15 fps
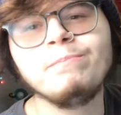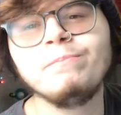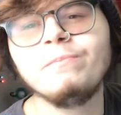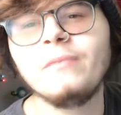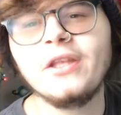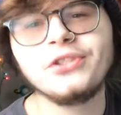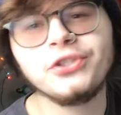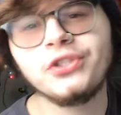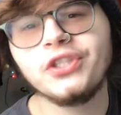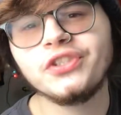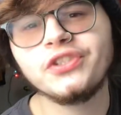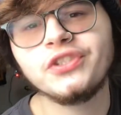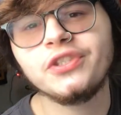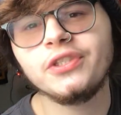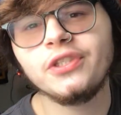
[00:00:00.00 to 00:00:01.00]
It's
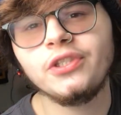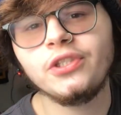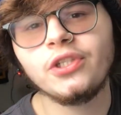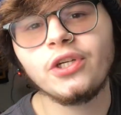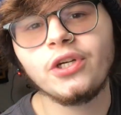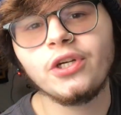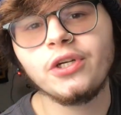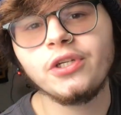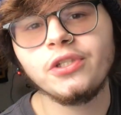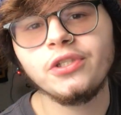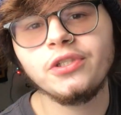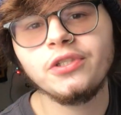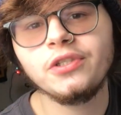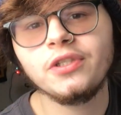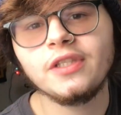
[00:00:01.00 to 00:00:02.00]
just
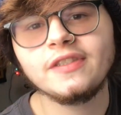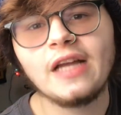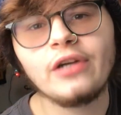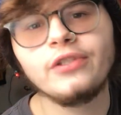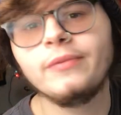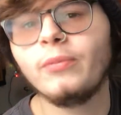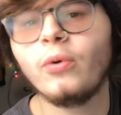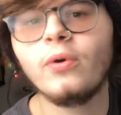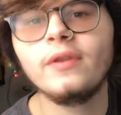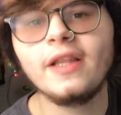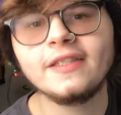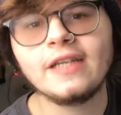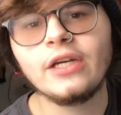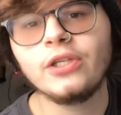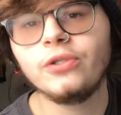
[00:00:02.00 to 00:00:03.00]
that's how you're born,
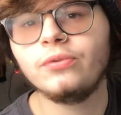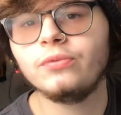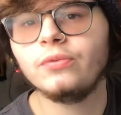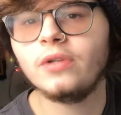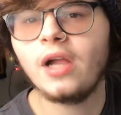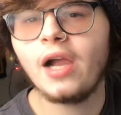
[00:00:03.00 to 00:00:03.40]
that's how you